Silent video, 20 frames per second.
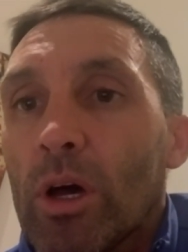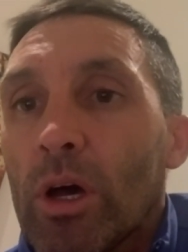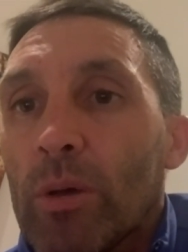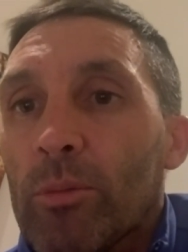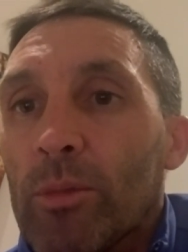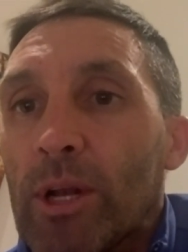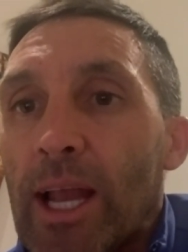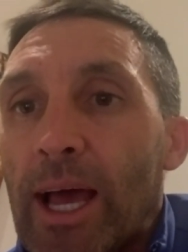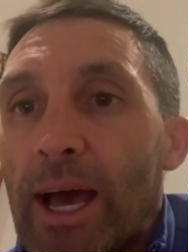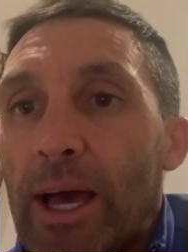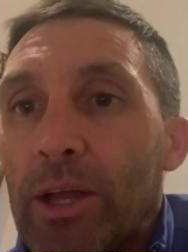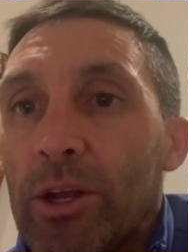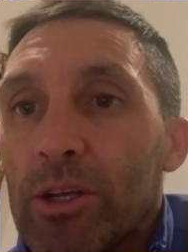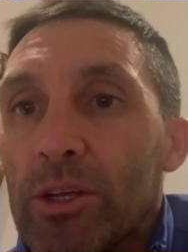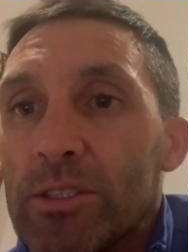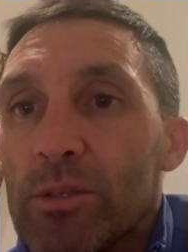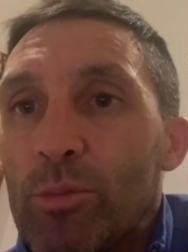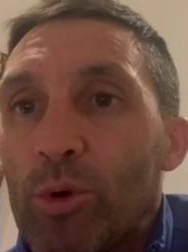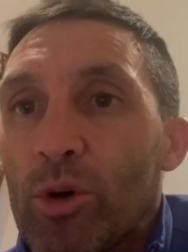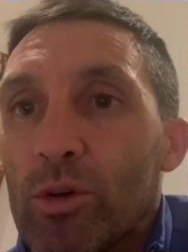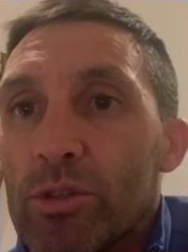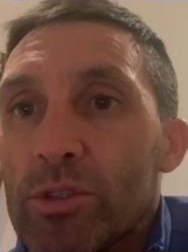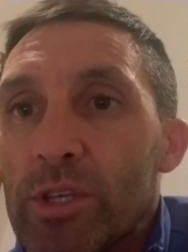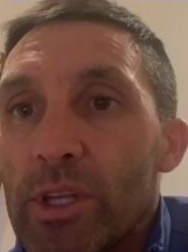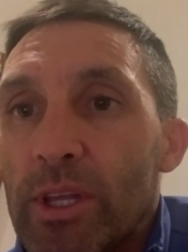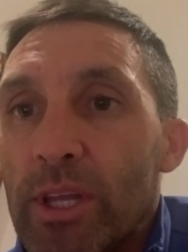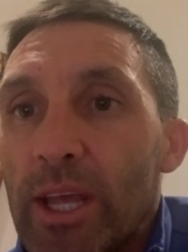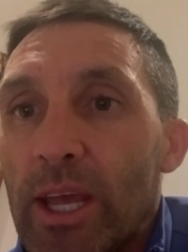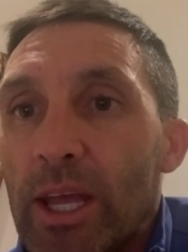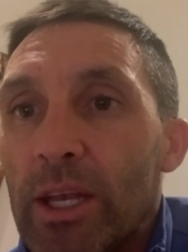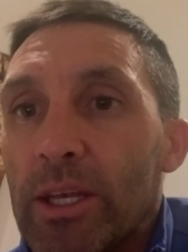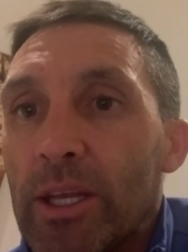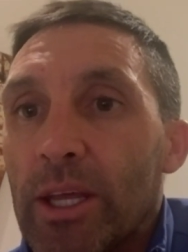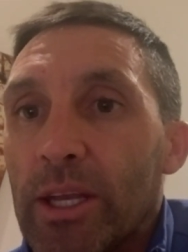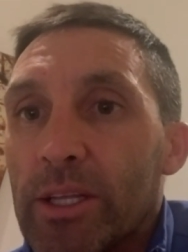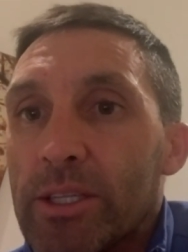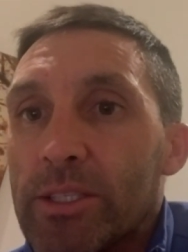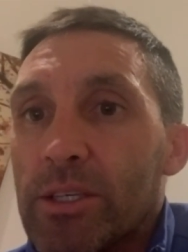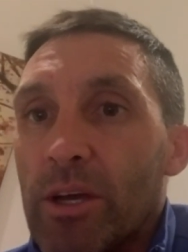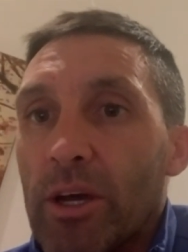I'm glad, I suppose, in the end
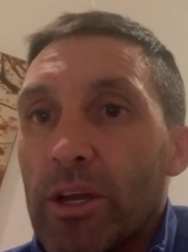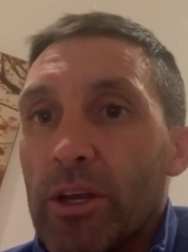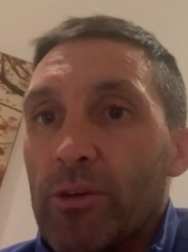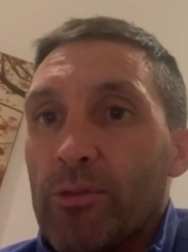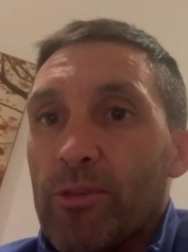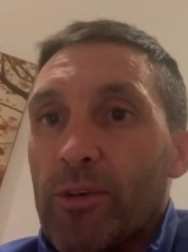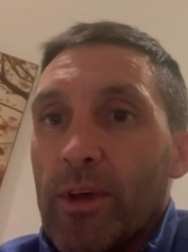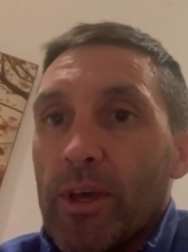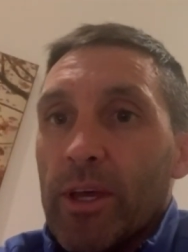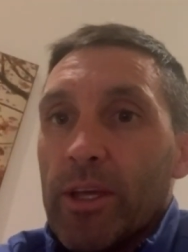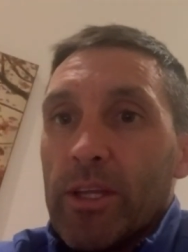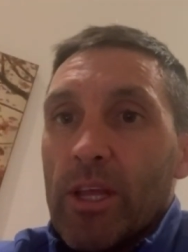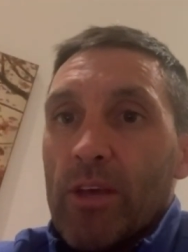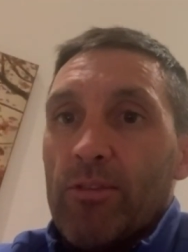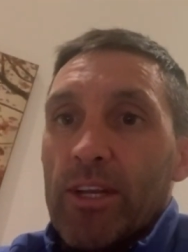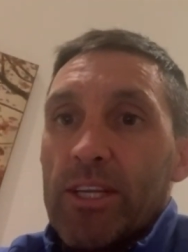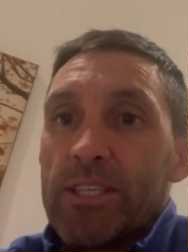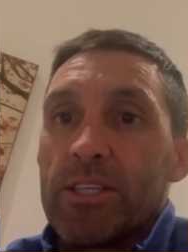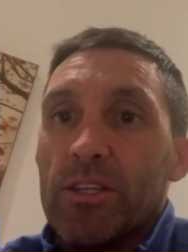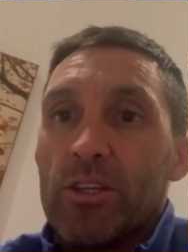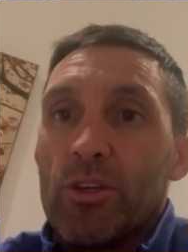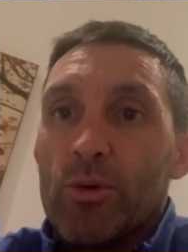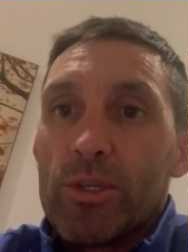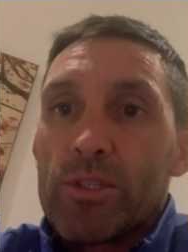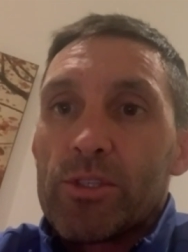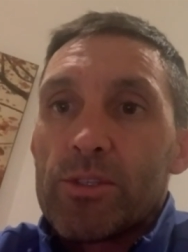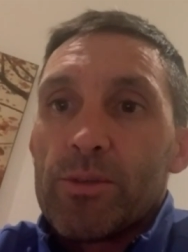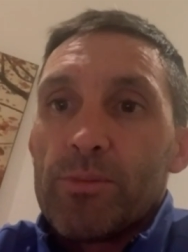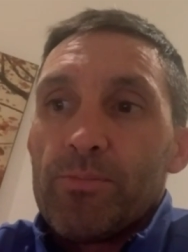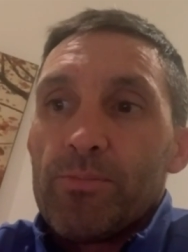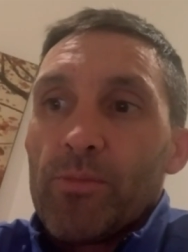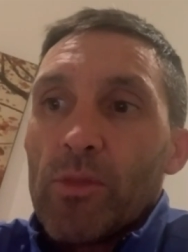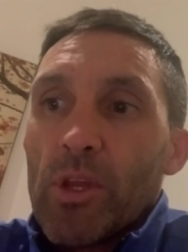that it's kind of uh, they've listened to us.